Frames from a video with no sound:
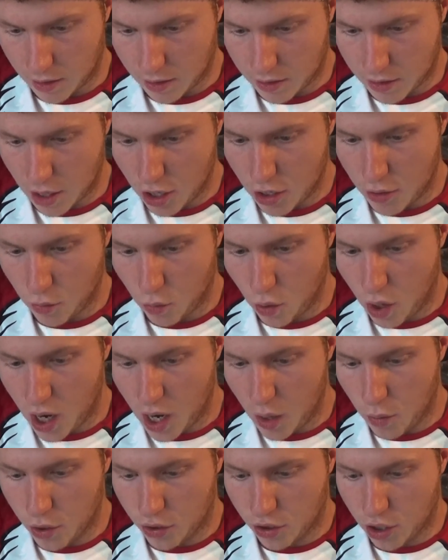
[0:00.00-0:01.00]
So
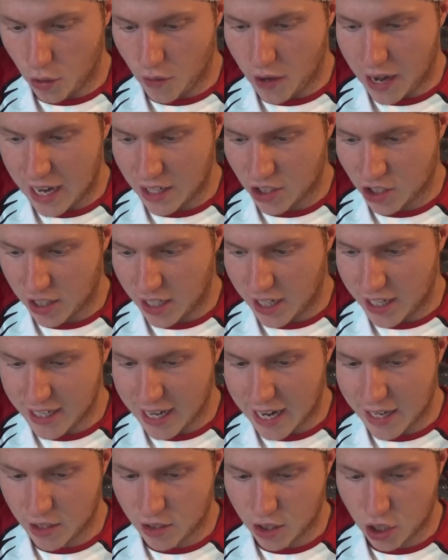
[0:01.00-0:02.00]
what I would do actually is
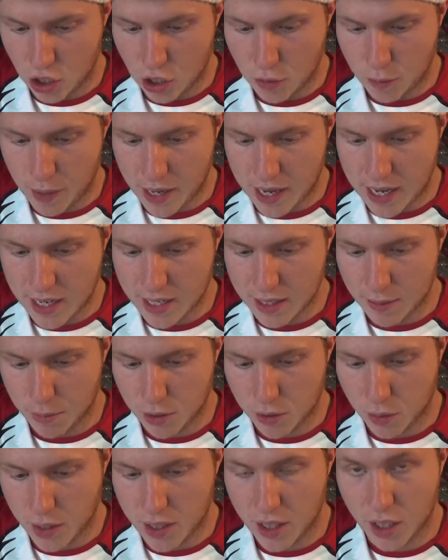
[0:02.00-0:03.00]
add 2 beads in
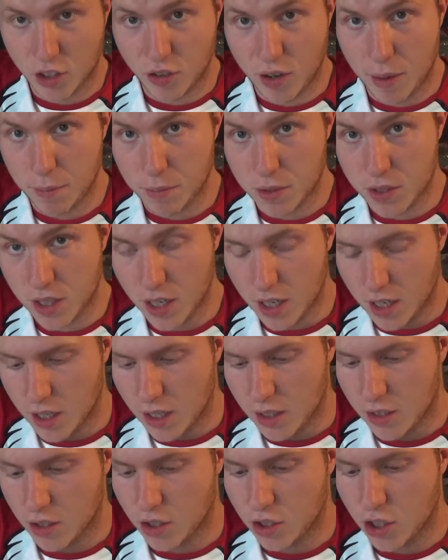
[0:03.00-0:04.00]
between the crimps
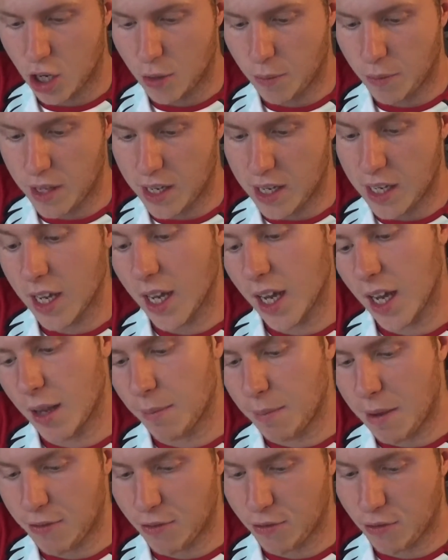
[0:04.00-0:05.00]
to stop
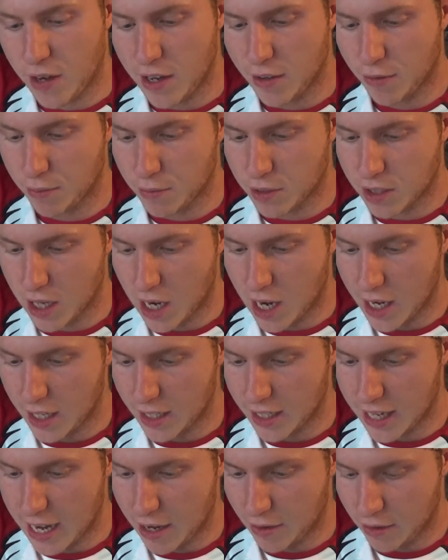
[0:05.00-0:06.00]
the method feeder from
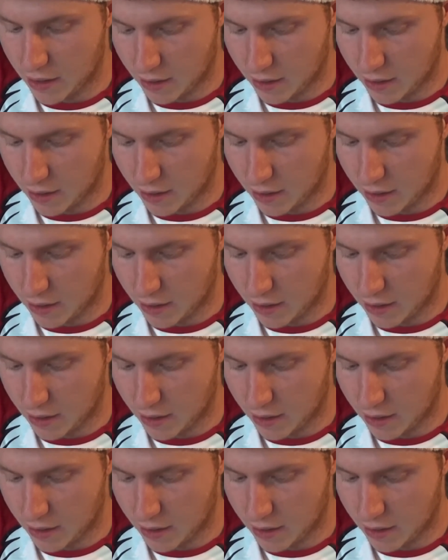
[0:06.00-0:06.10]
sliding down.